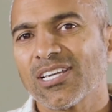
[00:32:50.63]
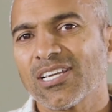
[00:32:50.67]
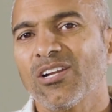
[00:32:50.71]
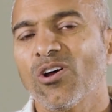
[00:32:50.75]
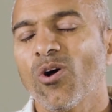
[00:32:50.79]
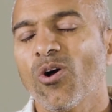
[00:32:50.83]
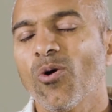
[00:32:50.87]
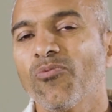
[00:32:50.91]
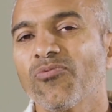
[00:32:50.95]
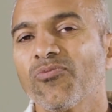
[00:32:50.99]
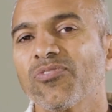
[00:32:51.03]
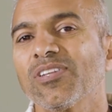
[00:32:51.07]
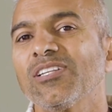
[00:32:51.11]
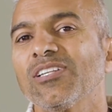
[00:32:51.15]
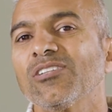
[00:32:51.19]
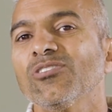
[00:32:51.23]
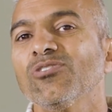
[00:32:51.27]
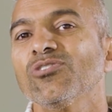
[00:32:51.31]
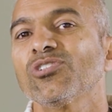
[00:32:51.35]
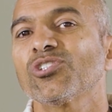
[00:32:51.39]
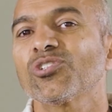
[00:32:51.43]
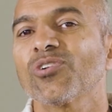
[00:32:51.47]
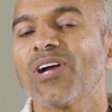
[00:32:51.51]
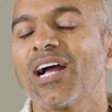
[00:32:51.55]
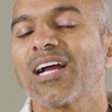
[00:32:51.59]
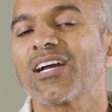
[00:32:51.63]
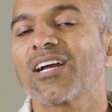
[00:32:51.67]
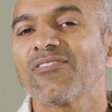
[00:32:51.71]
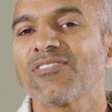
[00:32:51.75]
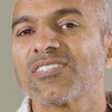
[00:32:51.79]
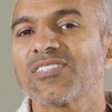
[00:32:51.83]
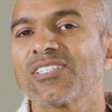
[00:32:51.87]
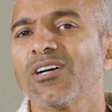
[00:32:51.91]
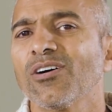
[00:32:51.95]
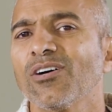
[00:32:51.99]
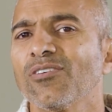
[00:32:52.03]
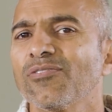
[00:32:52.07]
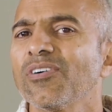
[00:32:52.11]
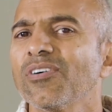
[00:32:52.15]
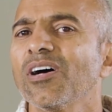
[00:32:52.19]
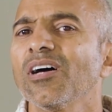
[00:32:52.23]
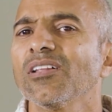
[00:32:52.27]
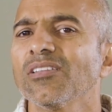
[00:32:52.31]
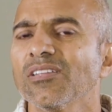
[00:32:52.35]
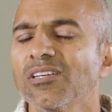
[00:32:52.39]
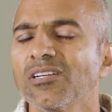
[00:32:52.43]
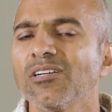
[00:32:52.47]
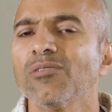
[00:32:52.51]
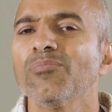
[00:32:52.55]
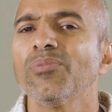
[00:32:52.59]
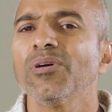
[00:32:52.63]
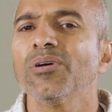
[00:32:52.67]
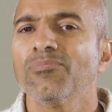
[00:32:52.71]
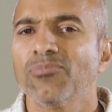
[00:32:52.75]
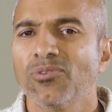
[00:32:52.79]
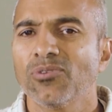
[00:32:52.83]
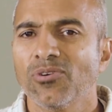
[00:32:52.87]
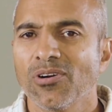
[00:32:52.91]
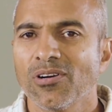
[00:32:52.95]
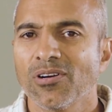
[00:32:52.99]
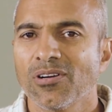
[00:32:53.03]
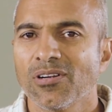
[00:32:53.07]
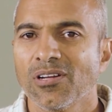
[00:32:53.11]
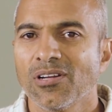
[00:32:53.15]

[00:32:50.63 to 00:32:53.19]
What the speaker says: and hopefully lose track of self a little bit more,